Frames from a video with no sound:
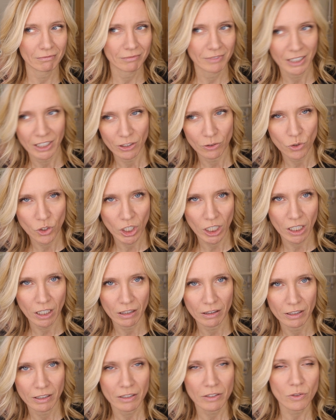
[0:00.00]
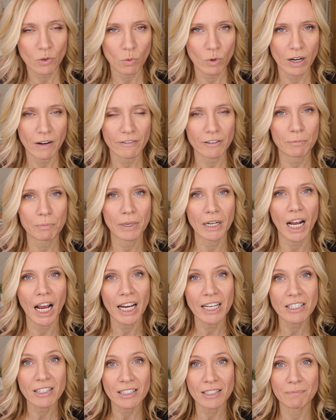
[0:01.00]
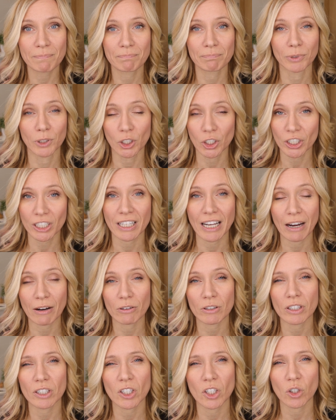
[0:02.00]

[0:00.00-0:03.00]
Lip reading: can you check on this or whatever. But I just blurted out,